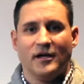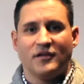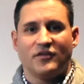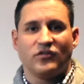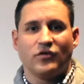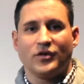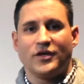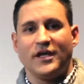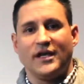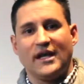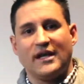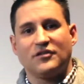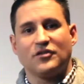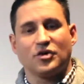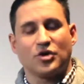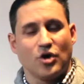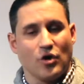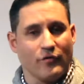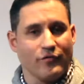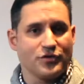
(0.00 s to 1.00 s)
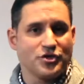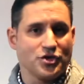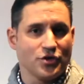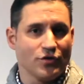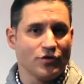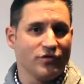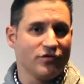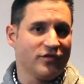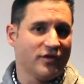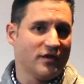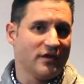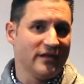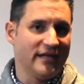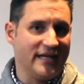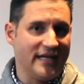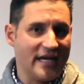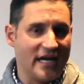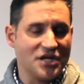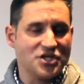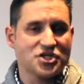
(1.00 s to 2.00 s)
It's looking at the curvatures and
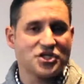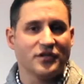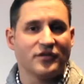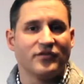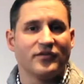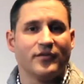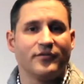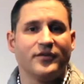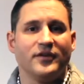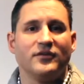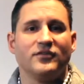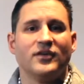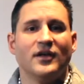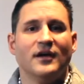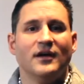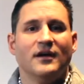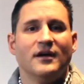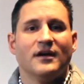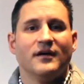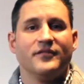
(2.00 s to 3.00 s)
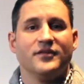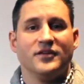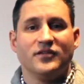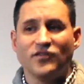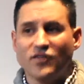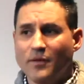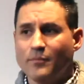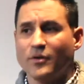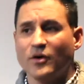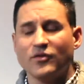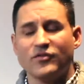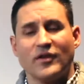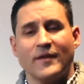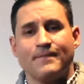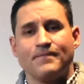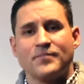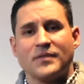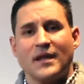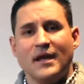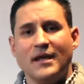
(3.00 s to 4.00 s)
lineations of these symbols,